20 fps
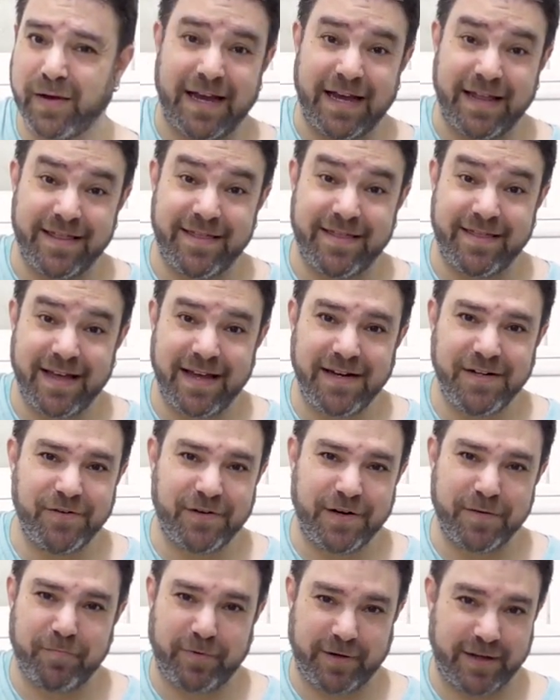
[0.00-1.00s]
And then
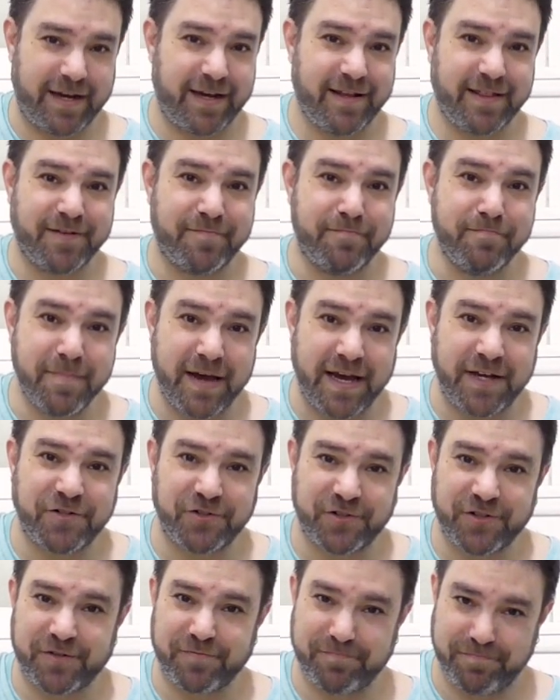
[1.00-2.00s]
you can play the
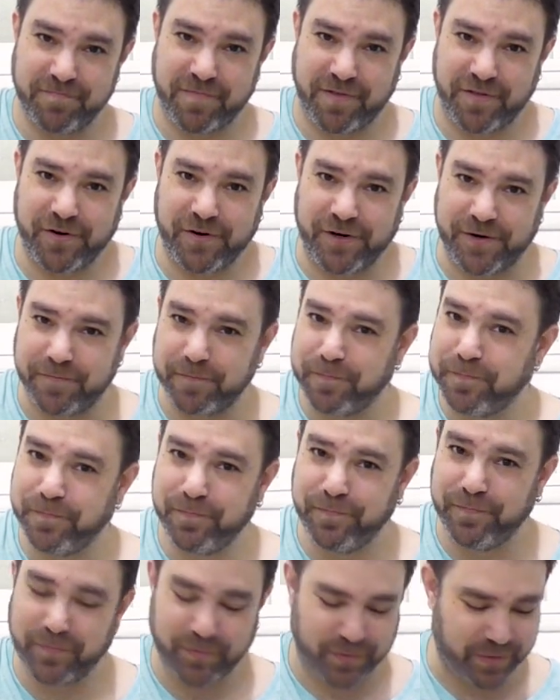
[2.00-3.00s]
major third.
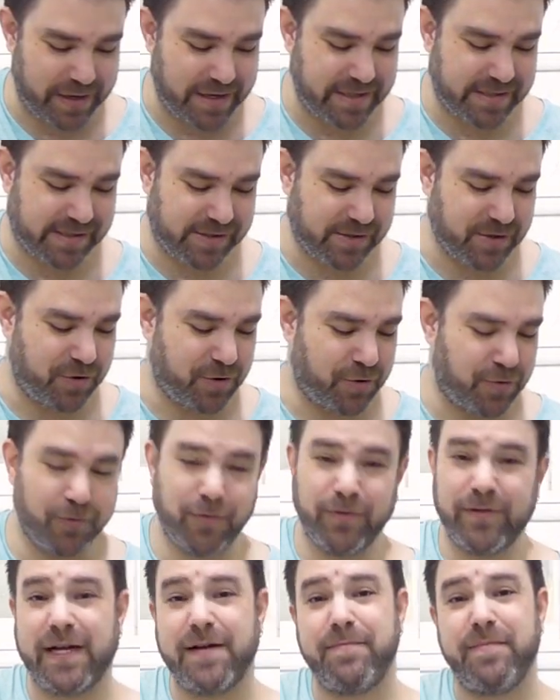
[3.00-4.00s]
Okay,
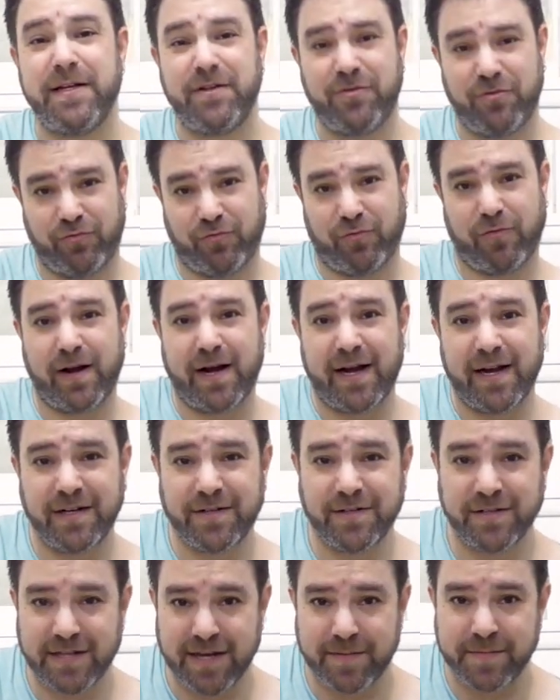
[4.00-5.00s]
so let me try
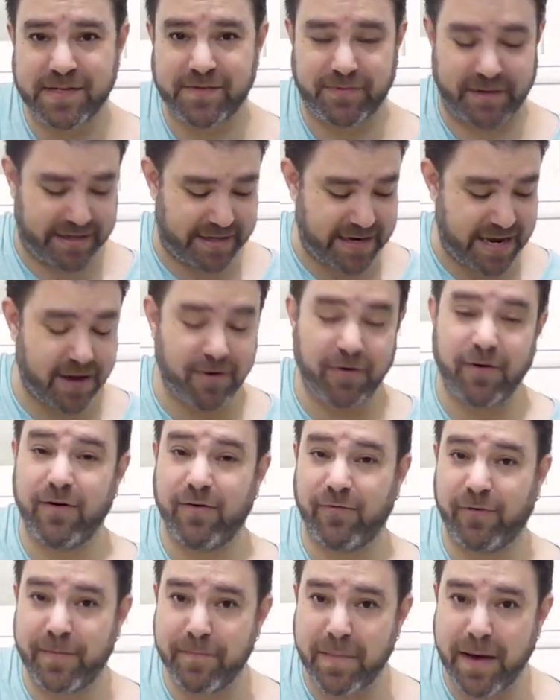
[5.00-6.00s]
to demonstrate.
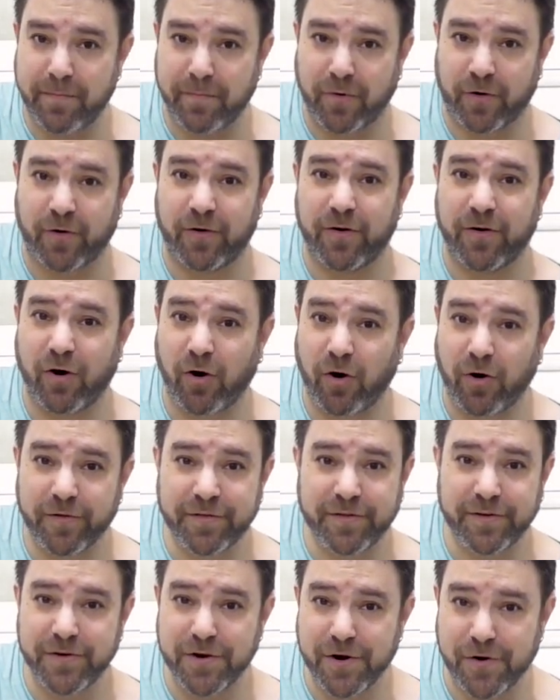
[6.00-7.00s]
Now, remember,
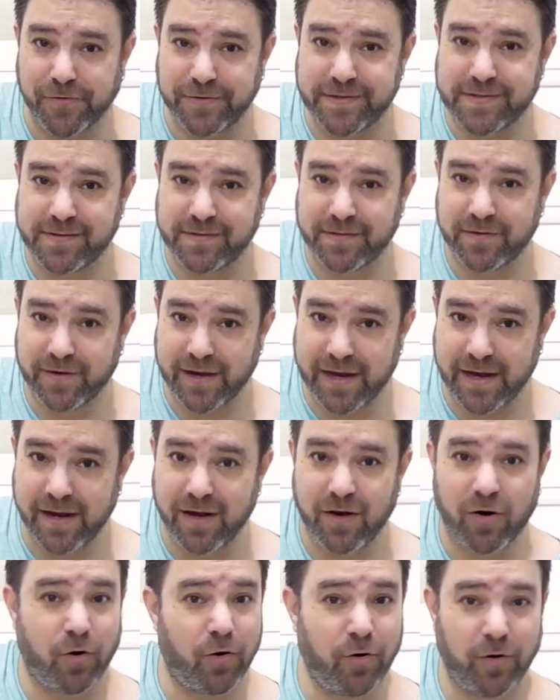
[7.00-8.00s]
all the notes,
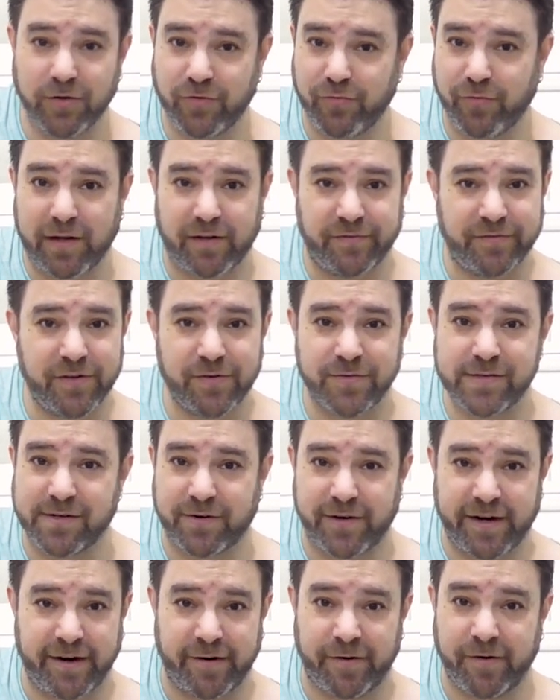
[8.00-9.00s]
okay? All 12 notes
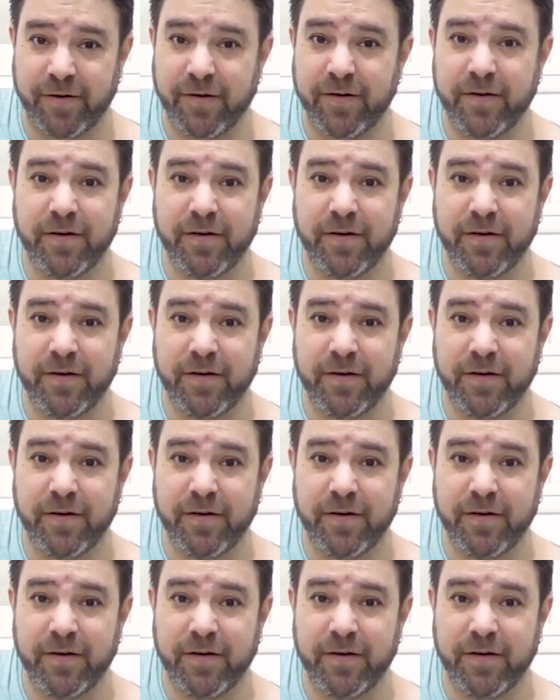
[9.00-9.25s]
are here.